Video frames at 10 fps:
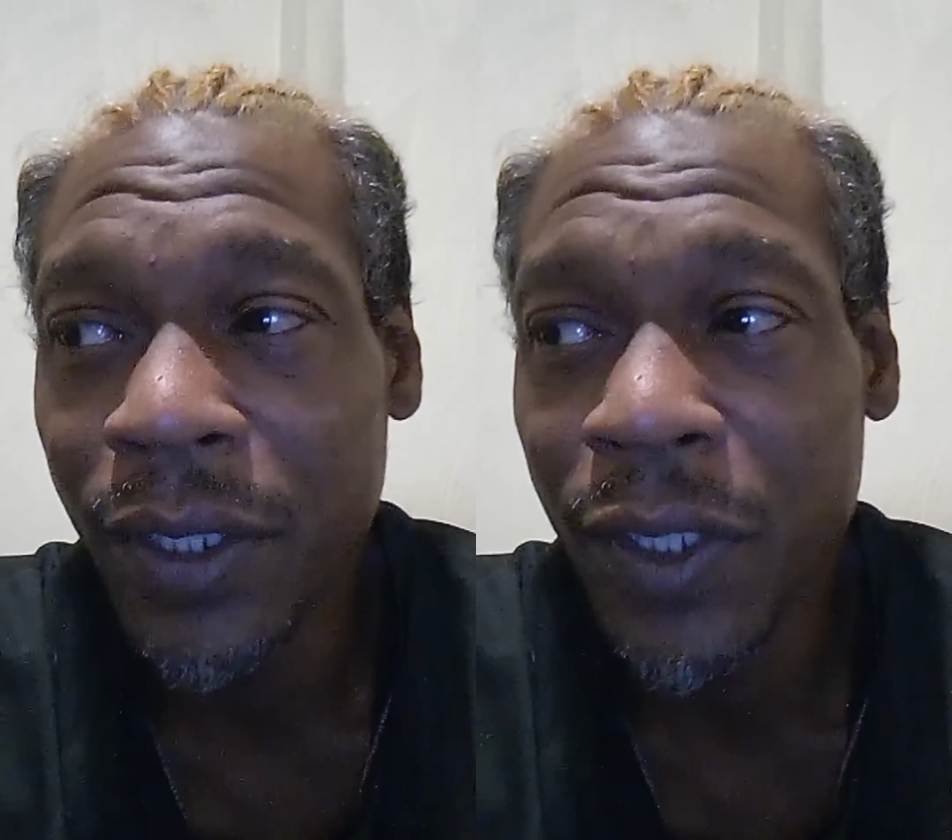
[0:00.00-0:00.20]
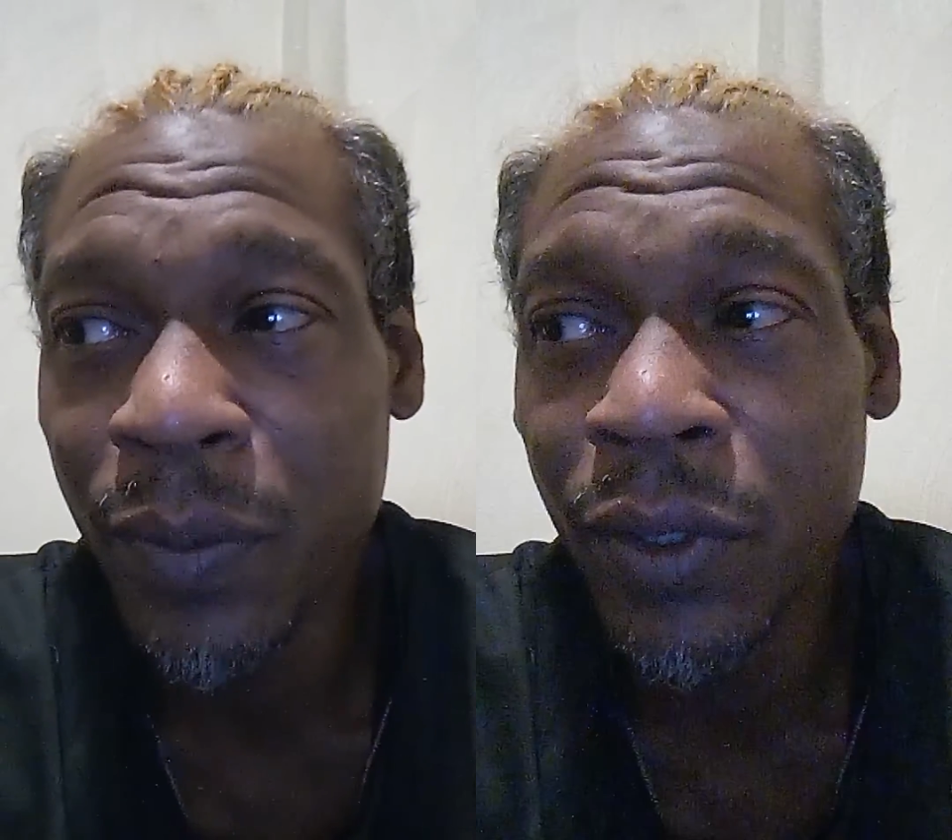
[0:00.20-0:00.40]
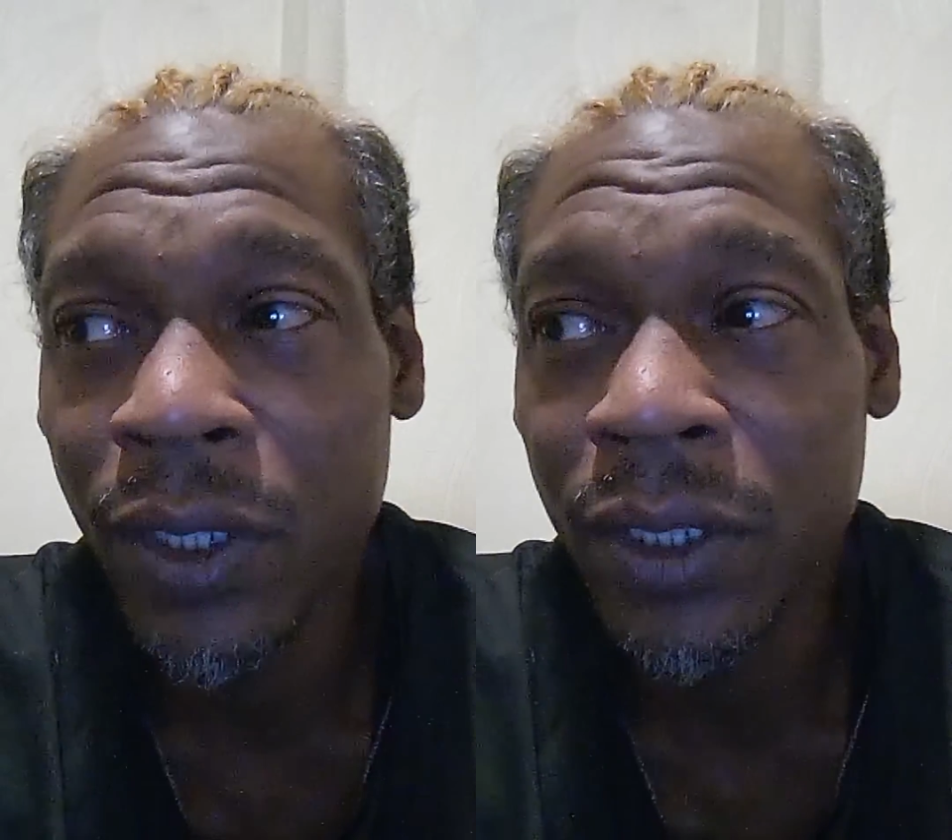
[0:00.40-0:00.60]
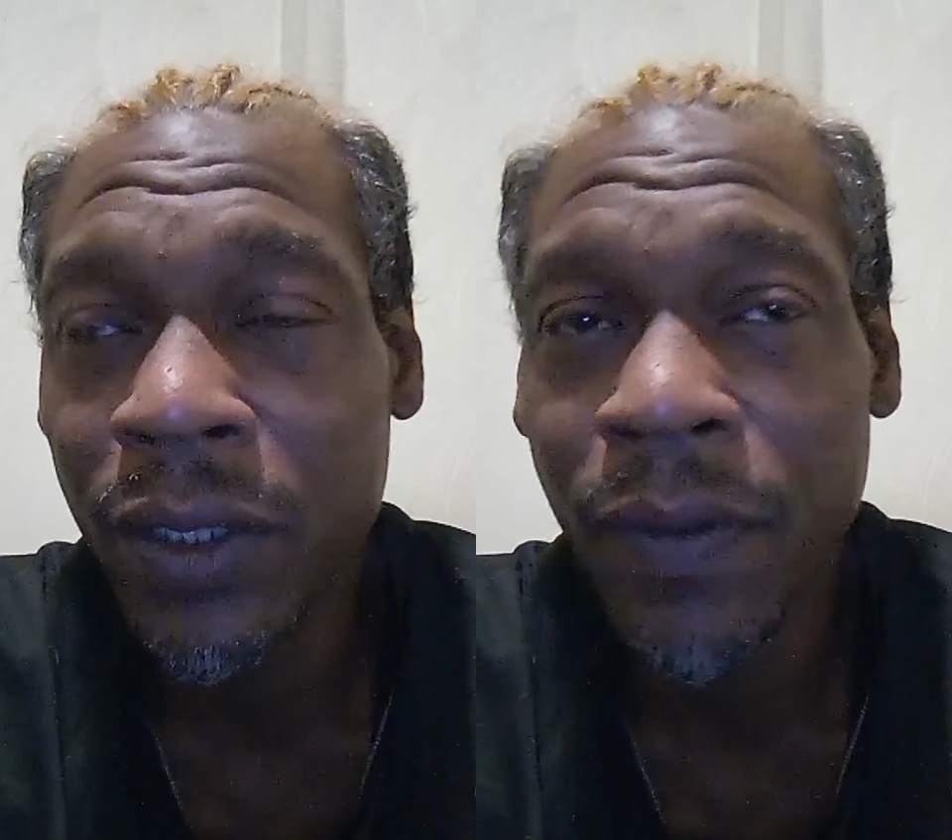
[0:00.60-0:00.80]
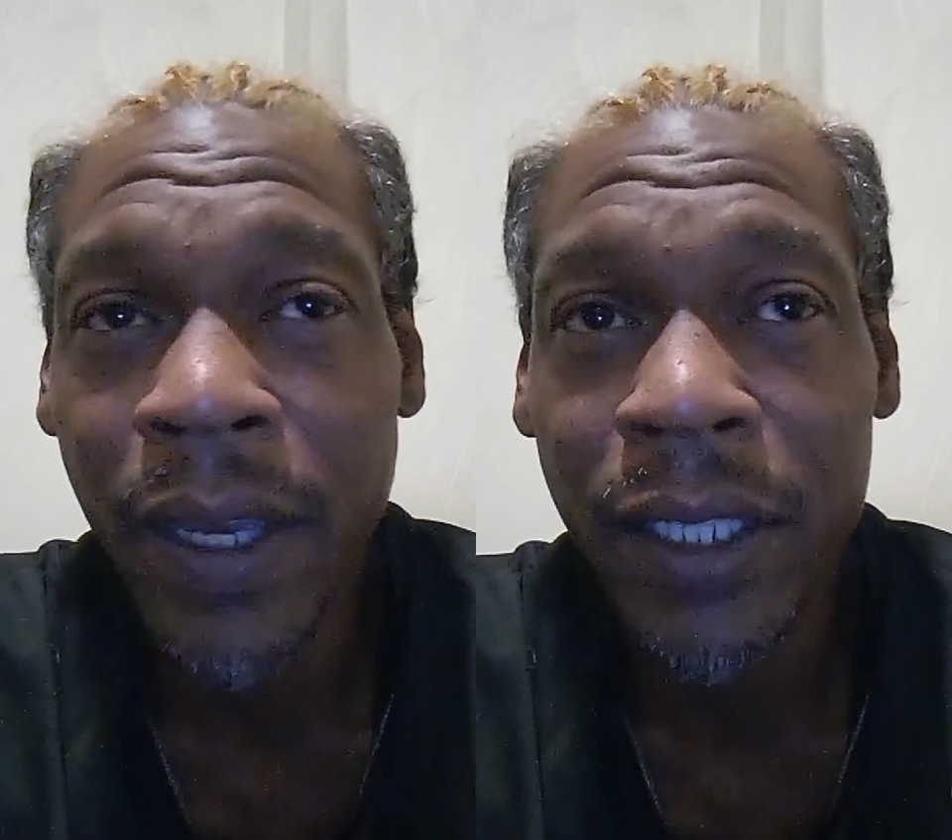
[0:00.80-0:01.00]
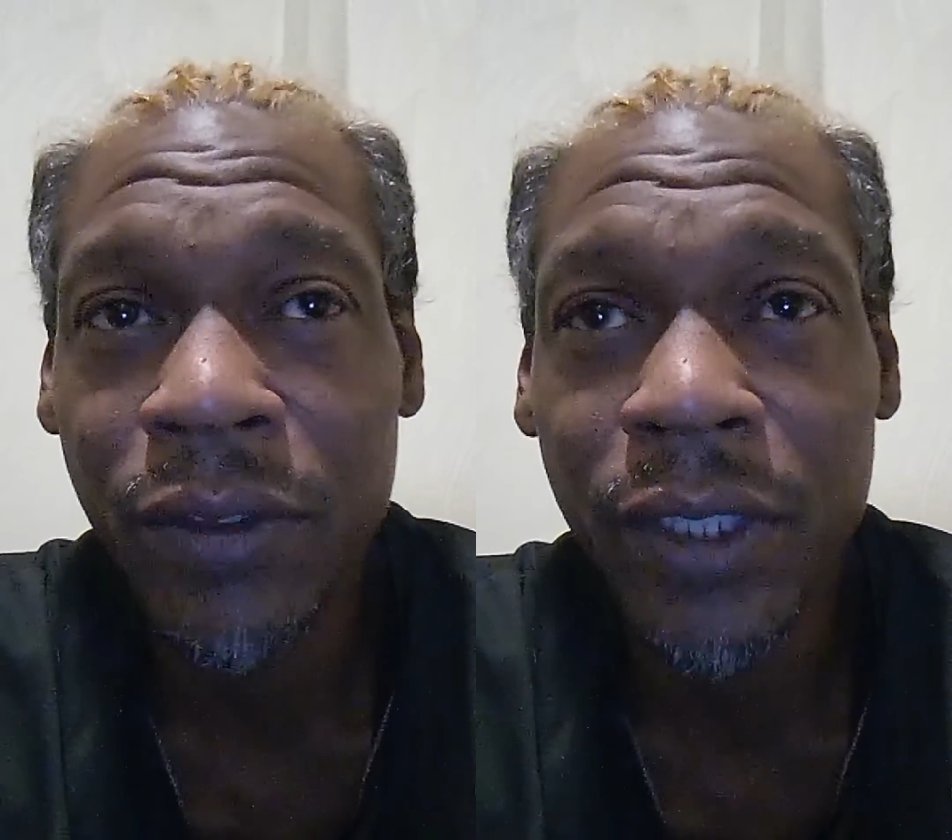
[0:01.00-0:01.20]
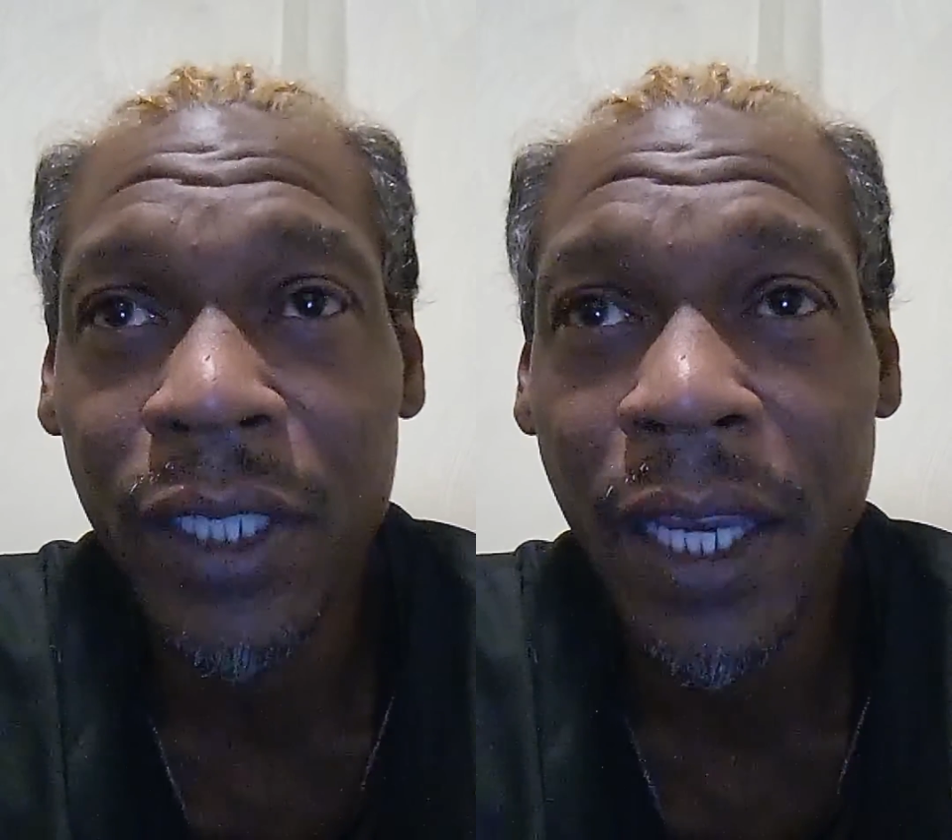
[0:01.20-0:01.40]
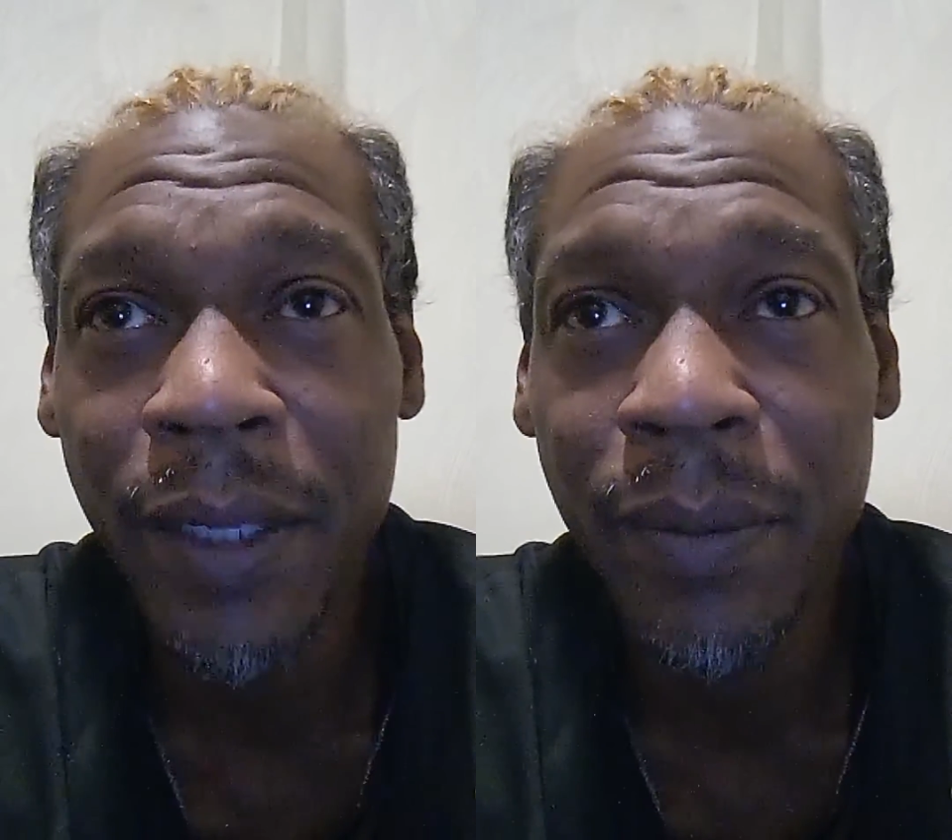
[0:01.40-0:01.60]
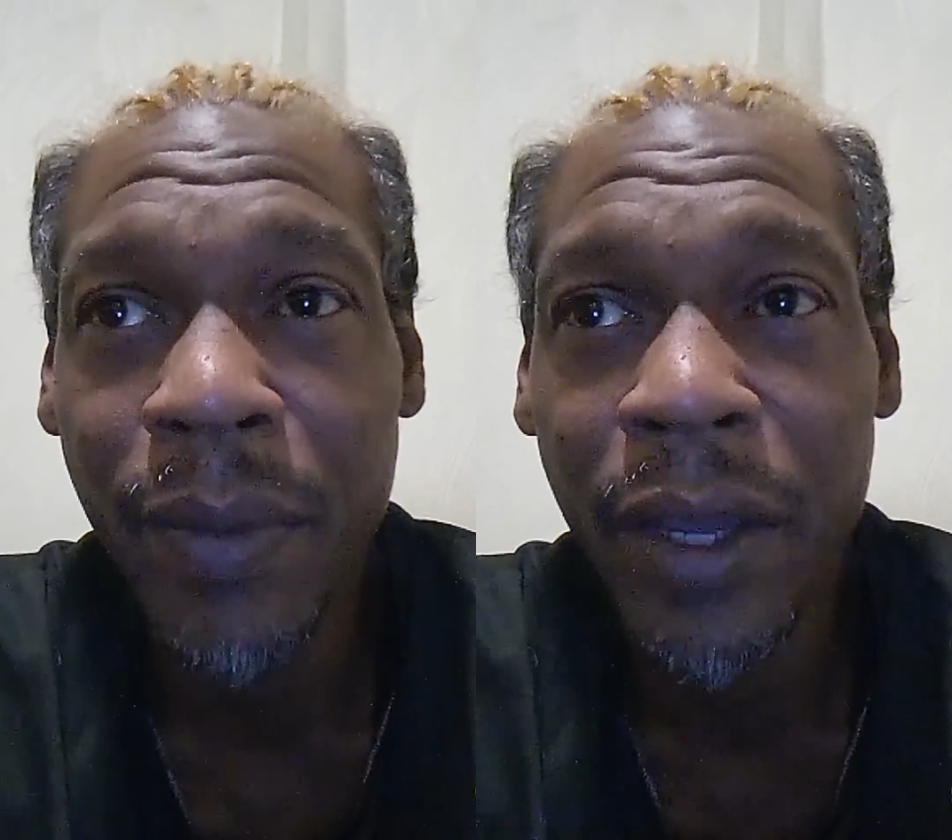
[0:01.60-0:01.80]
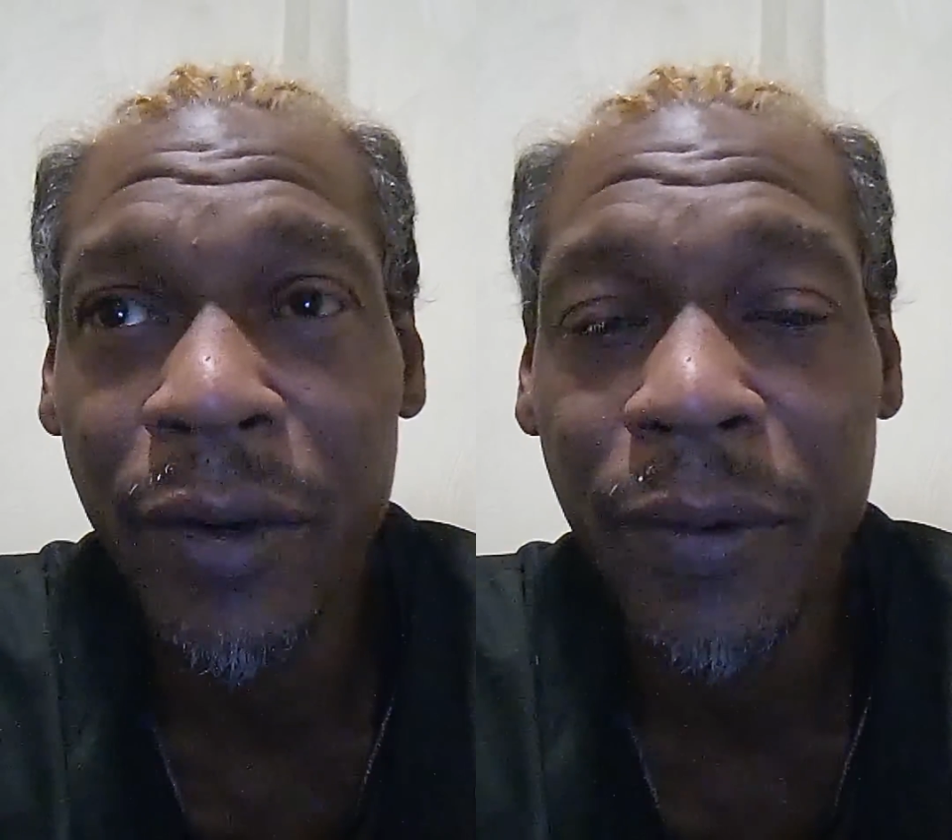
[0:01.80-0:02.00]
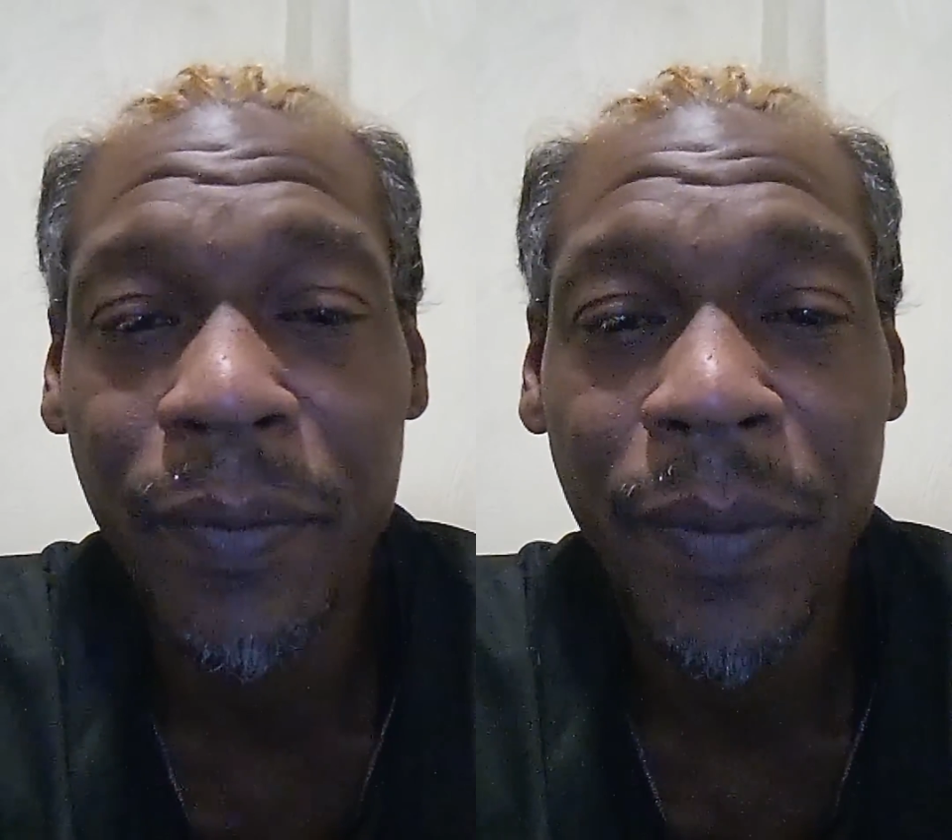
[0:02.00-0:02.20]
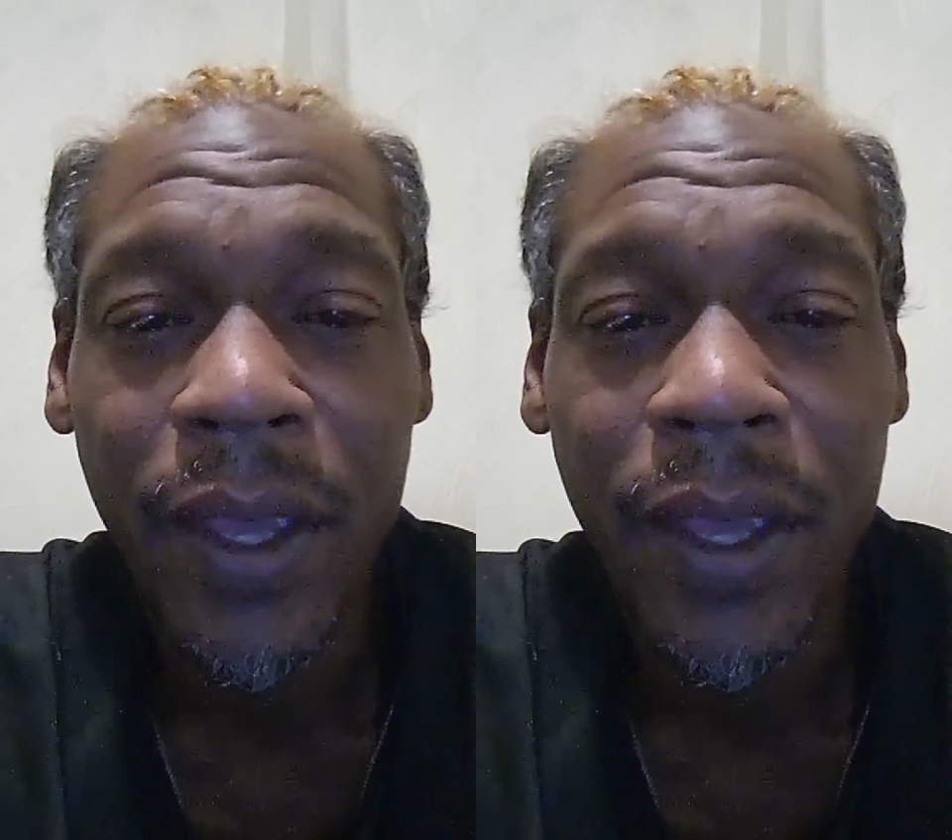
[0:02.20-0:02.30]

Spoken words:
and his books have actually gotten better.